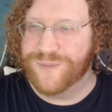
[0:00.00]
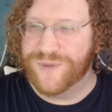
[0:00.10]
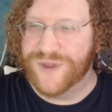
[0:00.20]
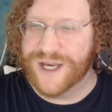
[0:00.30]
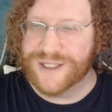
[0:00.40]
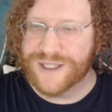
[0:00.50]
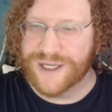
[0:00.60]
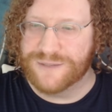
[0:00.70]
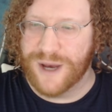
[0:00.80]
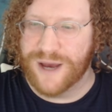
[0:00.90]
This
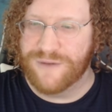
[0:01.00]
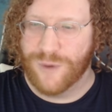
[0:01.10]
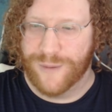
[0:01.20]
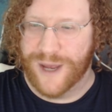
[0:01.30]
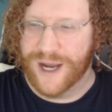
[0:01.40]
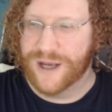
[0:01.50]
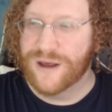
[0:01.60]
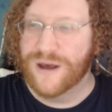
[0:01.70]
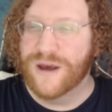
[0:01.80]
is my formatting,